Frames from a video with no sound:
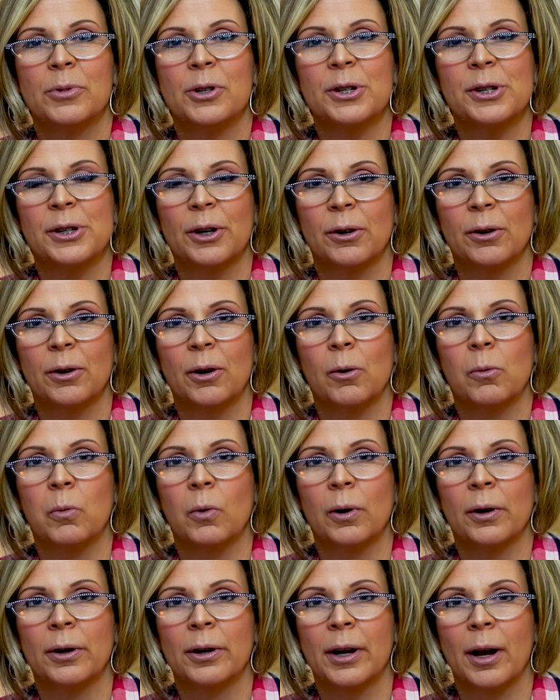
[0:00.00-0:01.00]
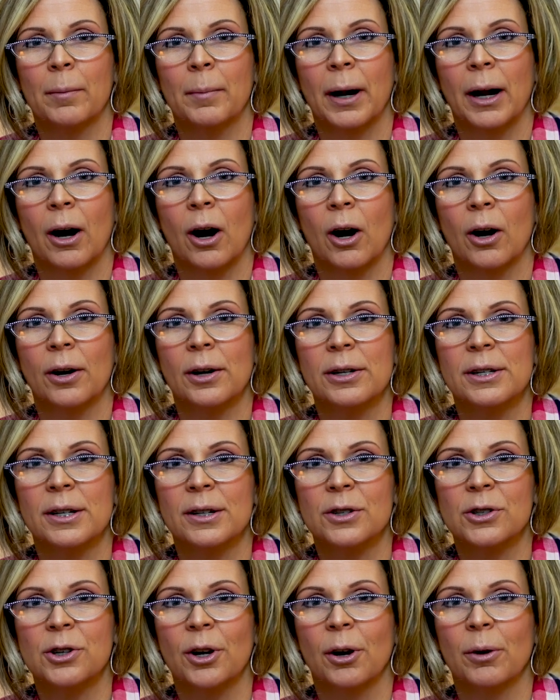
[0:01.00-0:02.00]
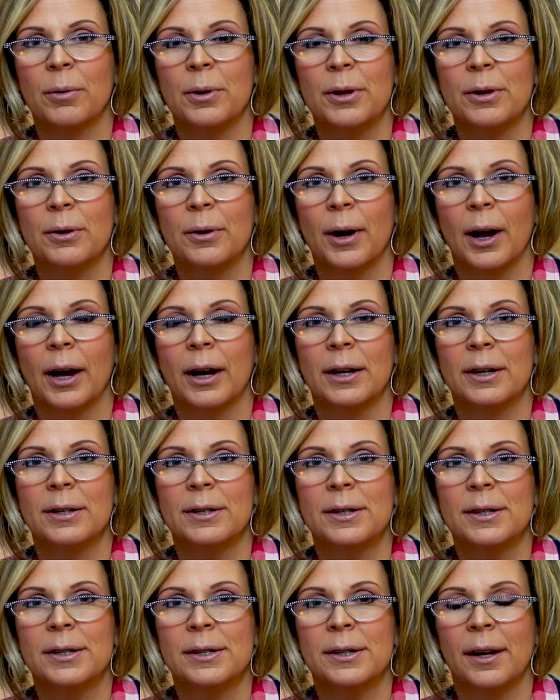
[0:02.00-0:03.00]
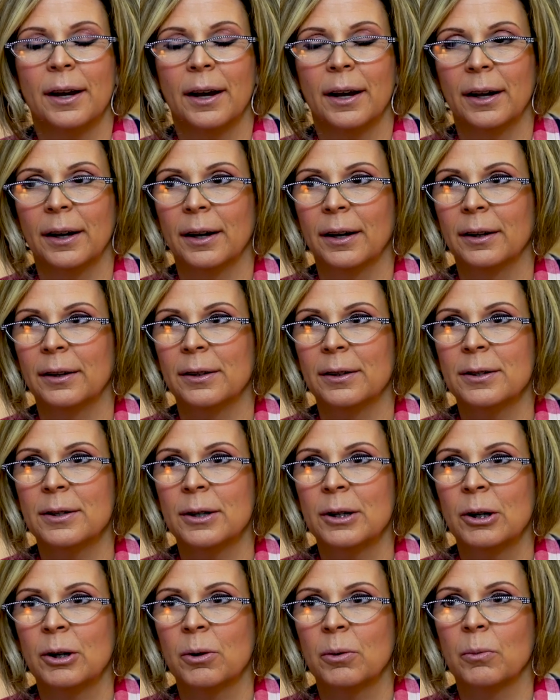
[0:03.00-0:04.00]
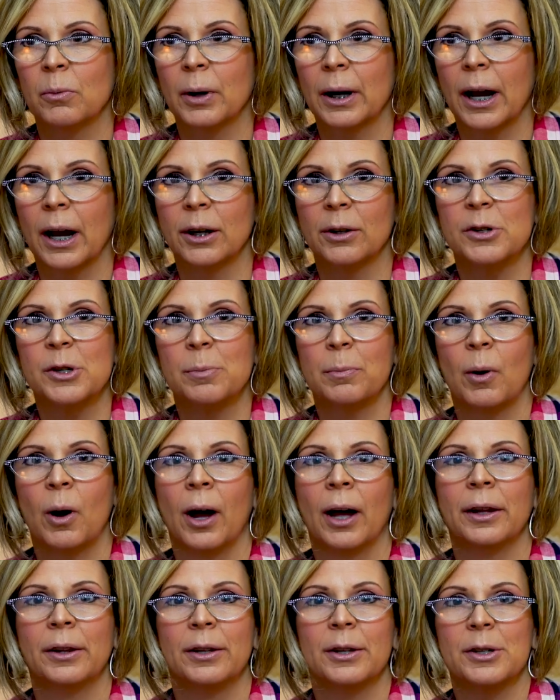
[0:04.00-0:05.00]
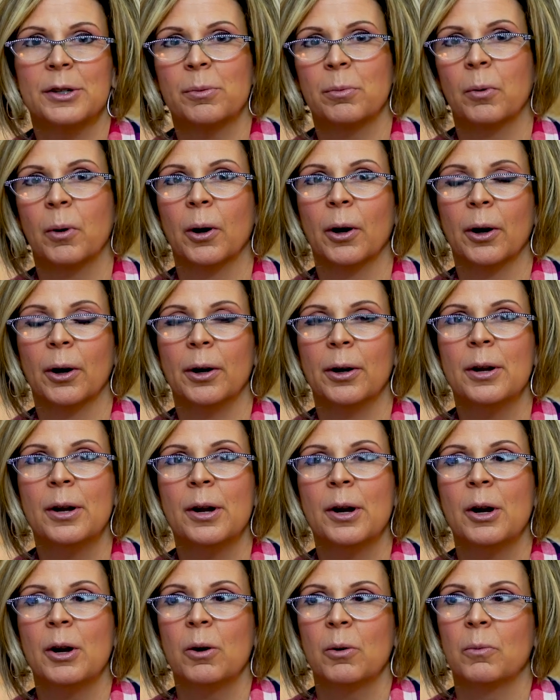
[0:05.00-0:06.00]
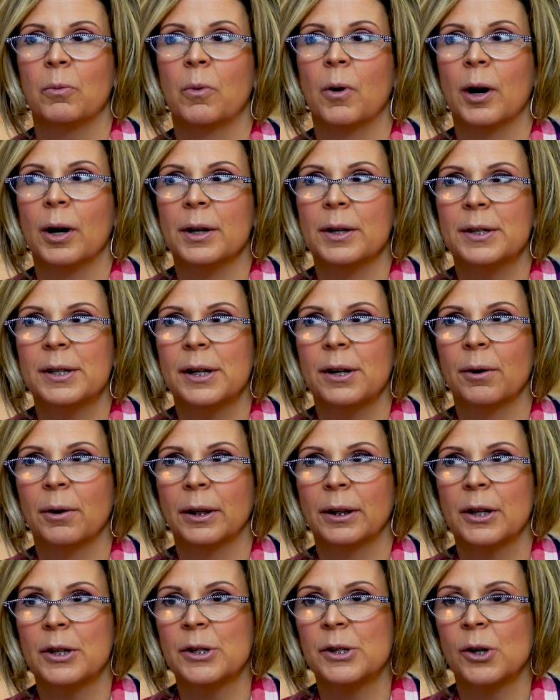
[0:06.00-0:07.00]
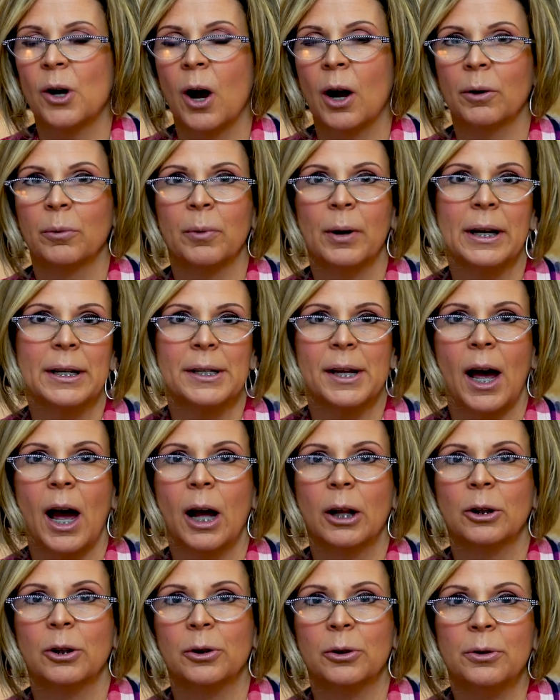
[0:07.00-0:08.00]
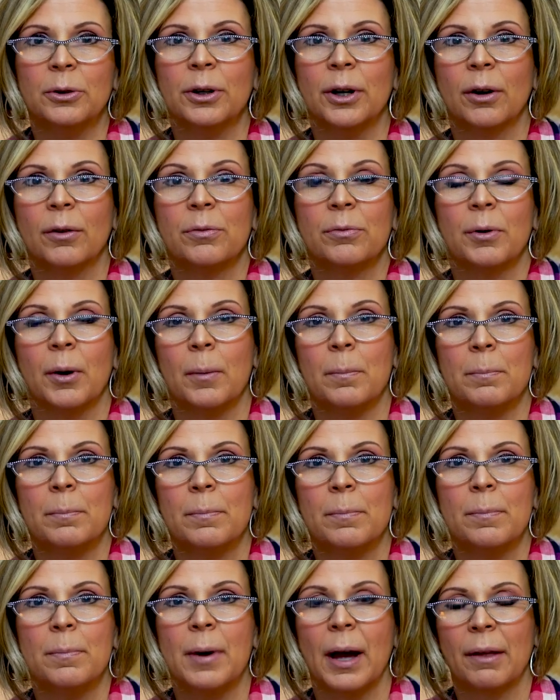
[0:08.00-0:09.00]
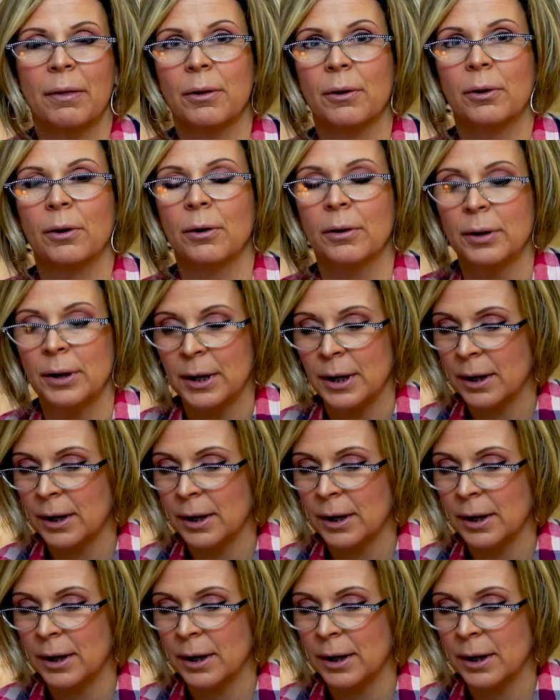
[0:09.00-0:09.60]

just a word on my heart to share with you guys. And what kind of spawned this word was hearing the song Raise a Hallelujah from Bethel.